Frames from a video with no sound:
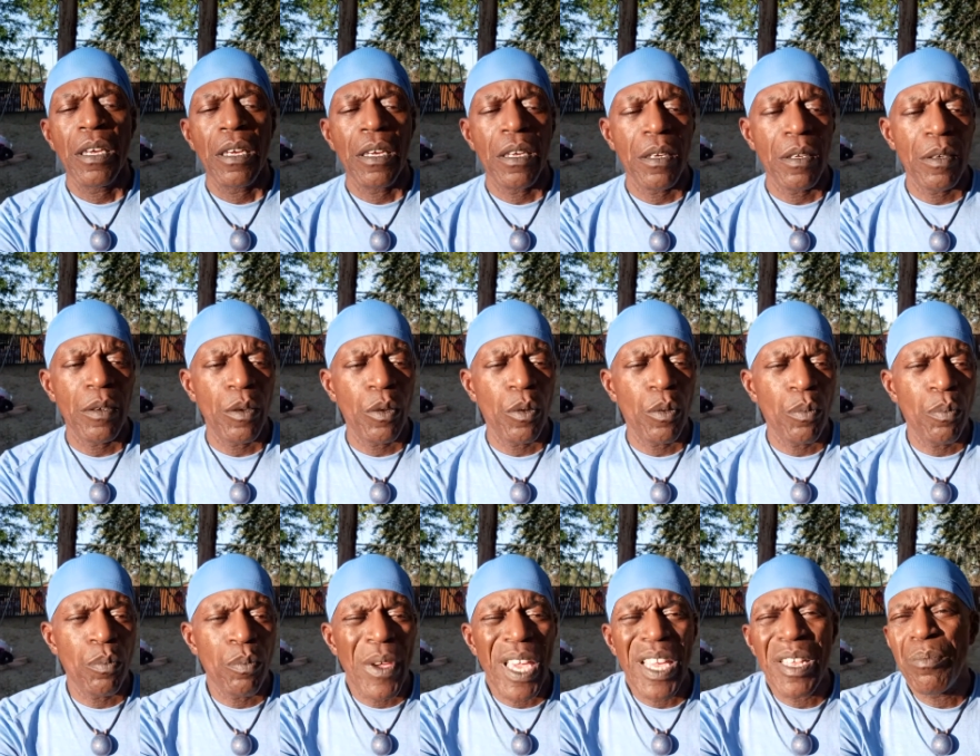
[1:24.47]
uh,
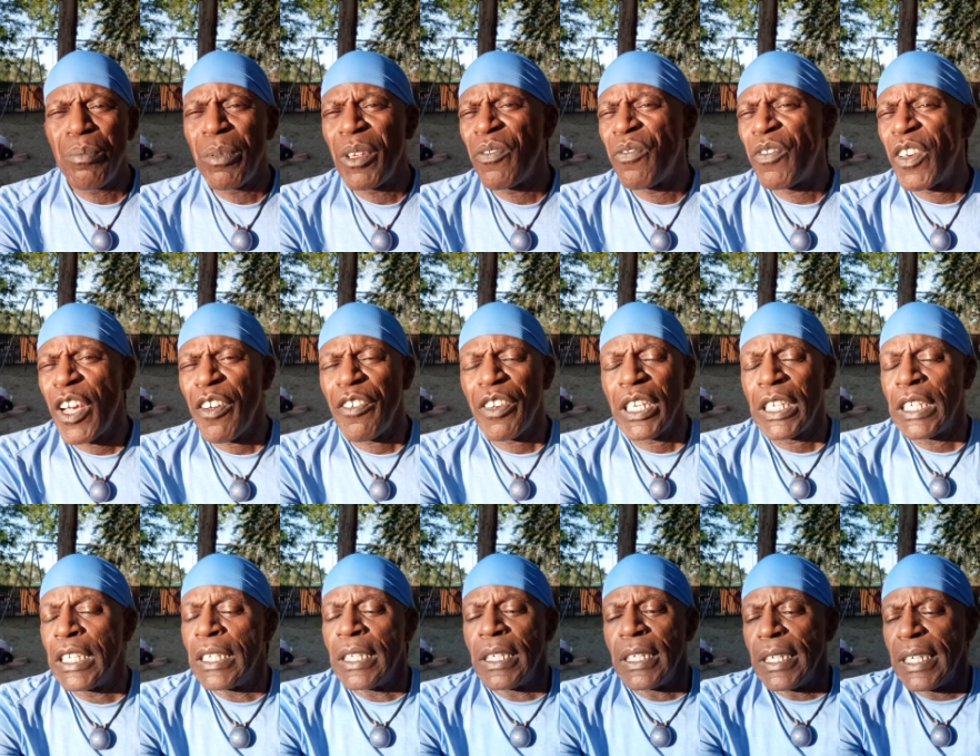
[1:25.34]
made me very
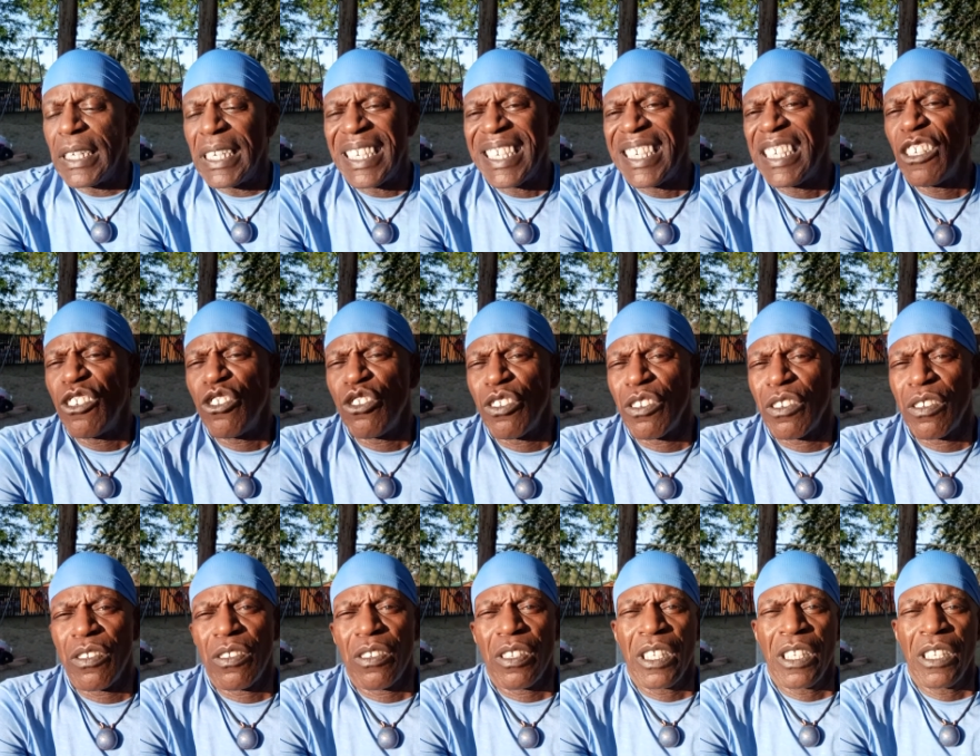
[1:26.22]

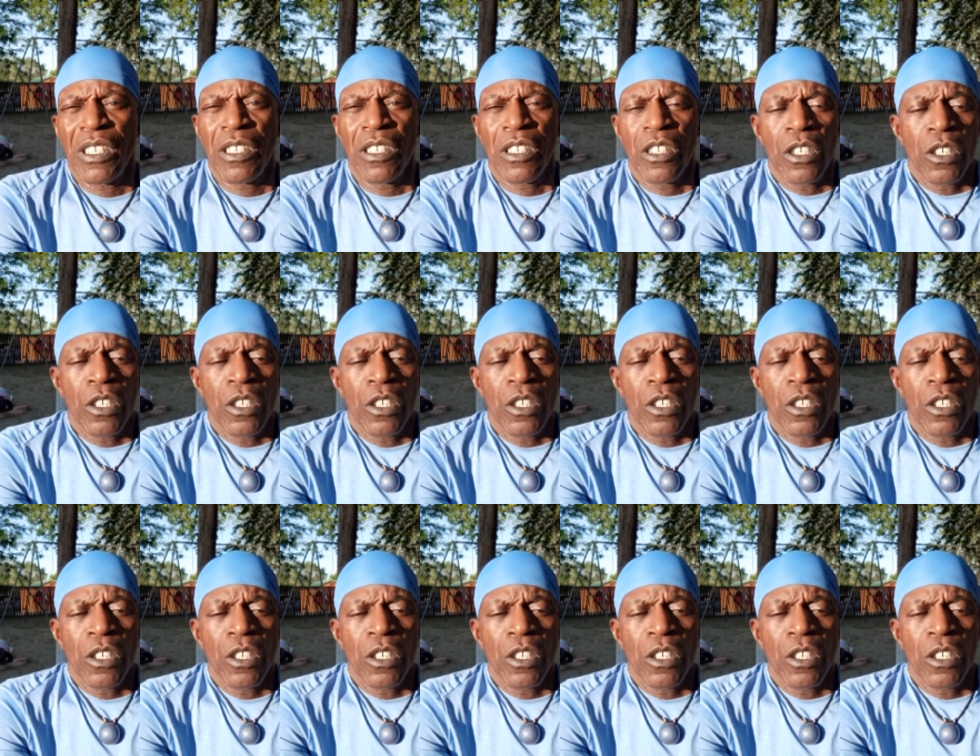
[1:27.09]
anxious and